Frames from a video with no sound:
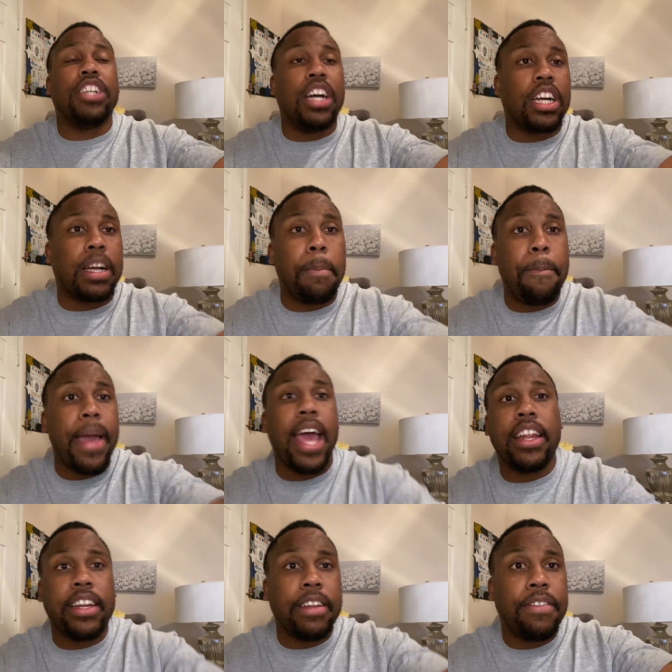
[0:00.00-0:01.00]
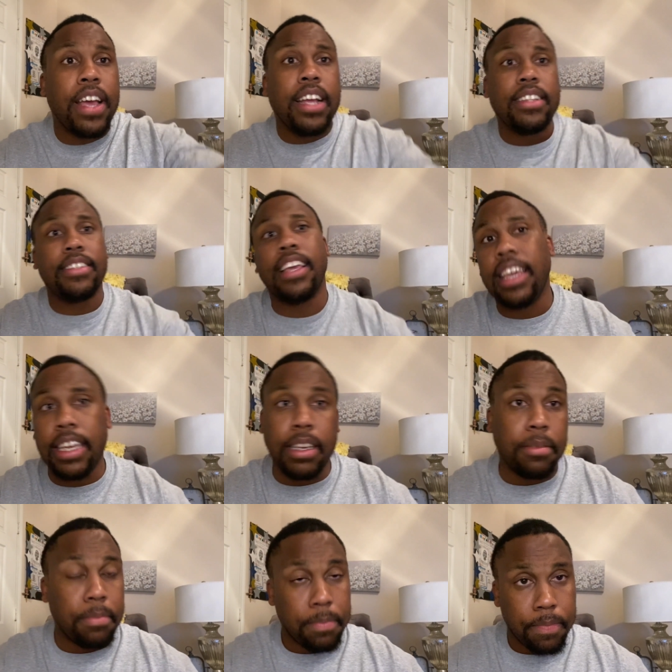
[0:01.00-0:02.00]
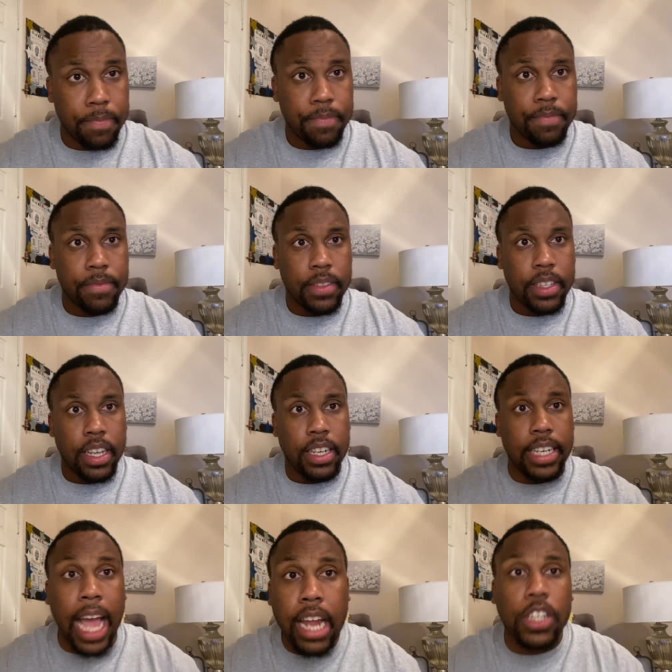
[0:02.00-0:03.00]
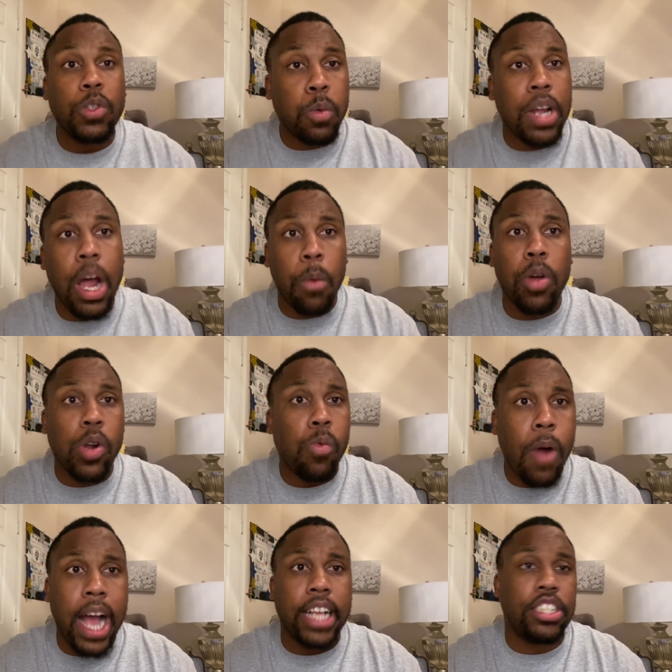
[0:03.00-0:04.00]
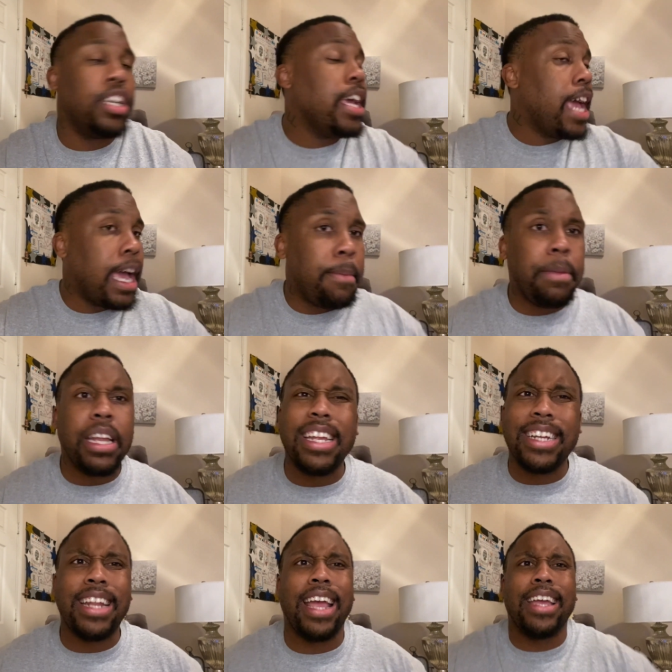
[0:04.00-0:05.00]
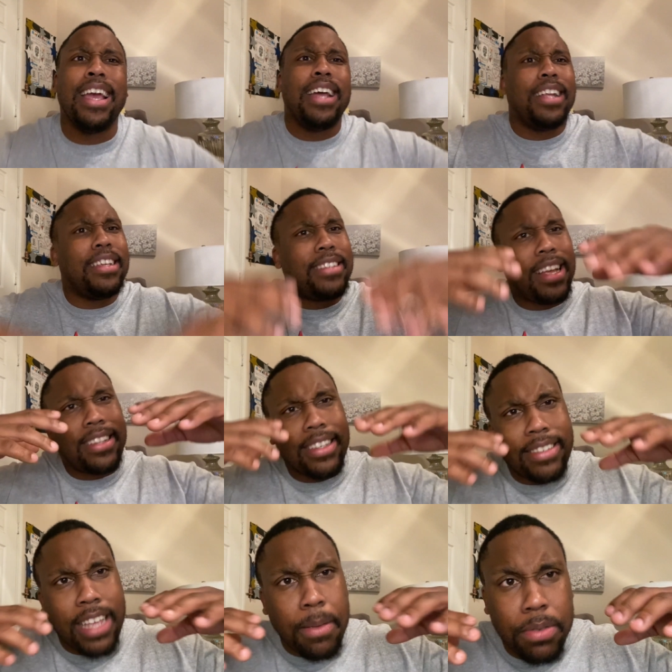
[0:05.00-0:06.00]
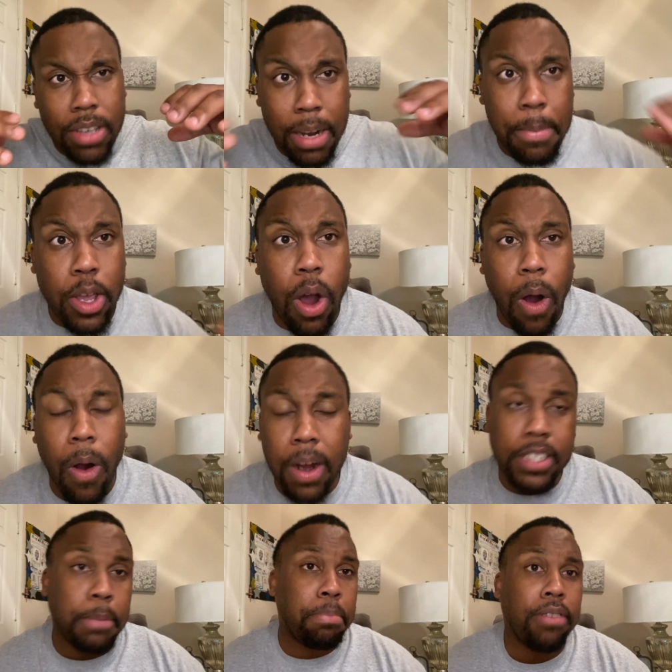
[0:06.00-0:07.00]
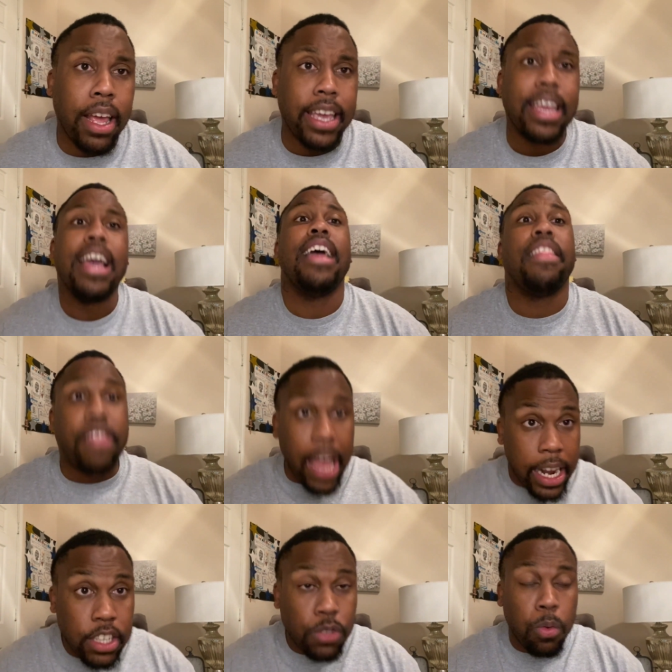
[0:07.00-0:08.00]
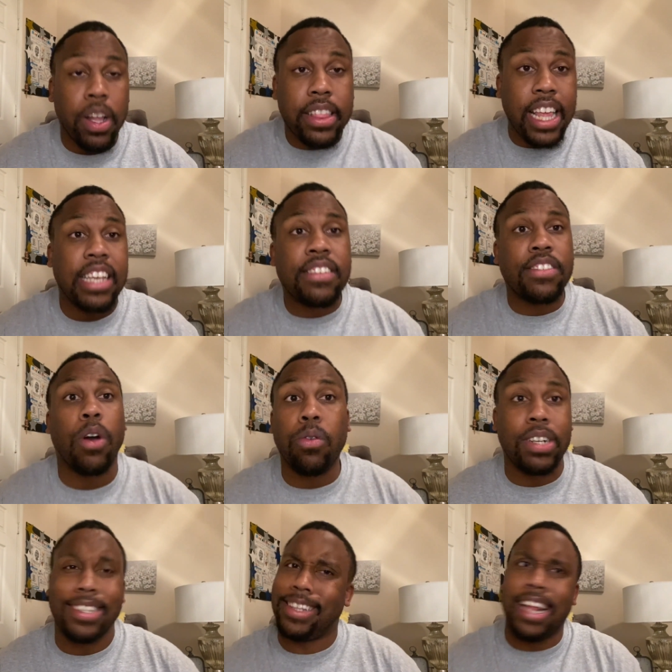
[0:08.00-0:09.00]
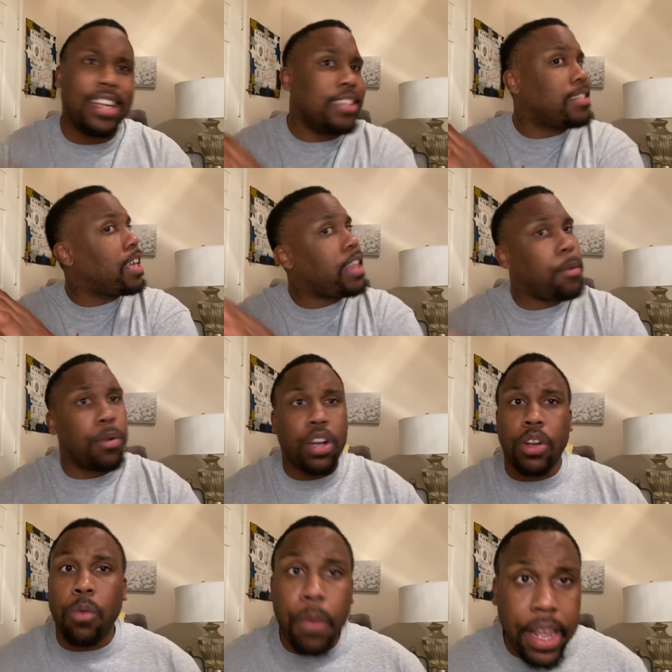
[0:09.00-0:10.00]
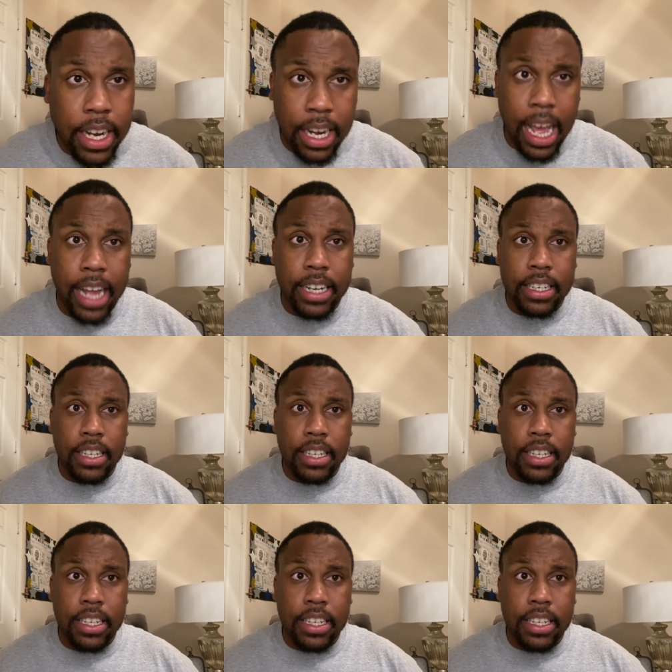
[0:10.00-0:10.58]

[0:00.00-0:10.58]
a competitive team. That is what I want to watch at Media Day. They said this team is going to be hard to play. That is what they sold us. They didn't say they were going to win a lot.